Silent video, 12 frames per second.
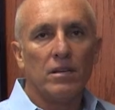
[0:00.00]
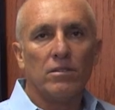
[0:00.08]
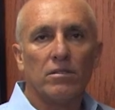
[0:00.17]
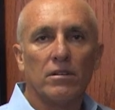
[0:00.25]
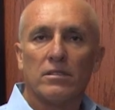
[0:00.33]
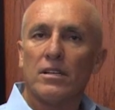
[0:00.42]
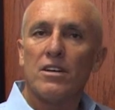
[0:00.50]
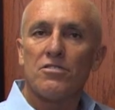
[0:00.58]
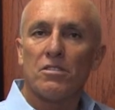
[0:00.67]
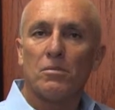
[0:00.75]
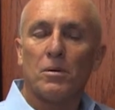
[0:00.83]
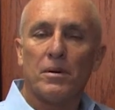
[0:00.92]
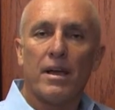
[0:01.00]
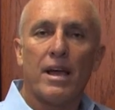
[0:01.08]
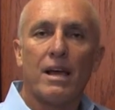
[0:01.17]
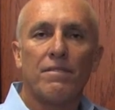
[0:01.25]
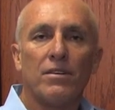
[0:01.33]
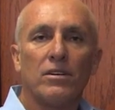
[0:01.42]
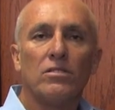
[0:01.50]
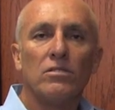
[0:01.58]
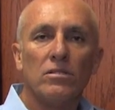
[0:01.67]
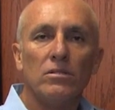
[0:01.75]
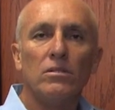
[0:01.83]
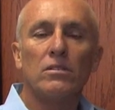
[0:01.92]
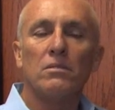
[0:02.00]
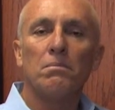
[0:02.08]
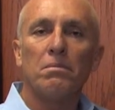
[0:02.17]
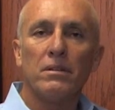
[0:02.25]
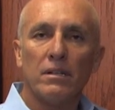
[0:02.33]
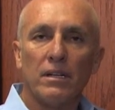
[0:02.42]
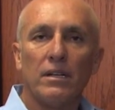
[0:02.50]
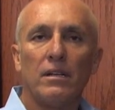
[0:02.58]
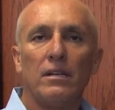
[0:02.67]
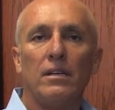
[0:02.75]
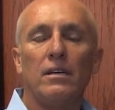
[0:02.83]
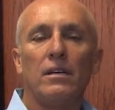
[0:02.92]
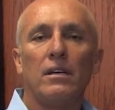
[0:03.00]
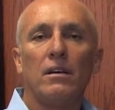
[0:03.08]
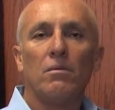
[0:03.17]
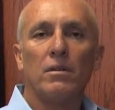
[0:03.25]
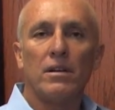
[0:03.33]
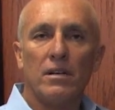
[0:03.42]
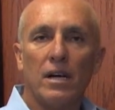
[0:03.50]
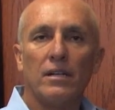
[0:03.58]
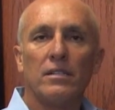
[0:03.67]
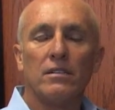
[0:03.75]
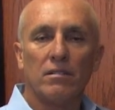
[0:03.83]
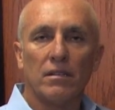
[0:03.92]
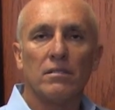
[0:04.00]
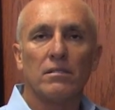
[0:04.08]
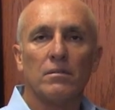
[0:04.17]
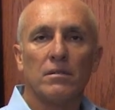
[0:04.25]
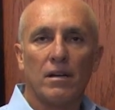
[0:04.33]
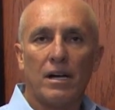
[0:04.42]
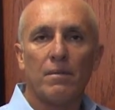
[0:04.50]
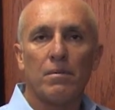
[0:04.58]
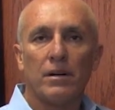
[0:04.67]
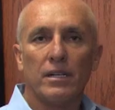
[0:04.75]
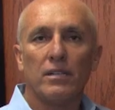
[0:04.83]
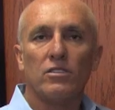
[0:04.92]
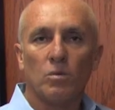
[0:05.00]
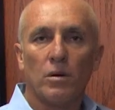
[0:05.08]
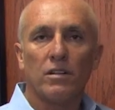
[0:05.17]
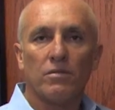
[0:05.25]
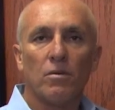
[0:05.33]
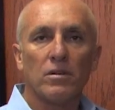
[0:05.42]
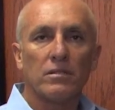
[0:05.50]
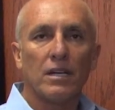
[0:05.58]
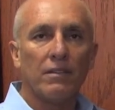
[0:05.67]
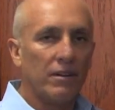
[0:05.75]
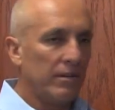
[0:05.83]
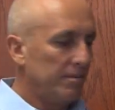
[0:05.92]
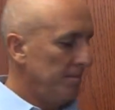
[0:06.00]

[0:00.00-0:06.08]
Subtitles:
So essentially what we have here is 2 completely redundant systems operating 24/7.